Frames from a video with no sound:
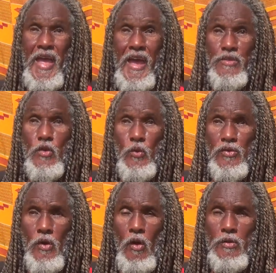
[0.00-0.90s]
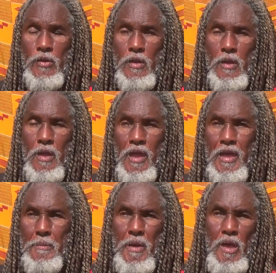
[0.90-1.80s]
As a result,
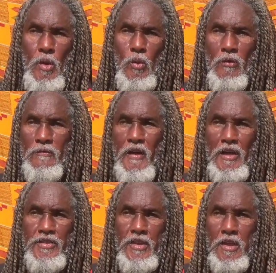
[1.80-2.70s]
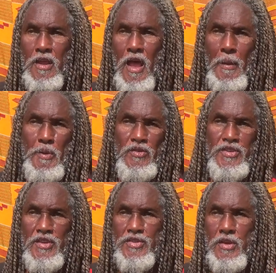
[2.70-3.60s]
a male will function in
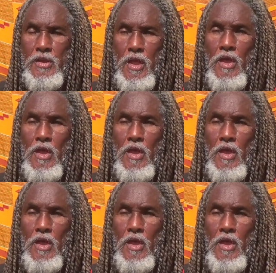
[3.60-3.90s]
opposition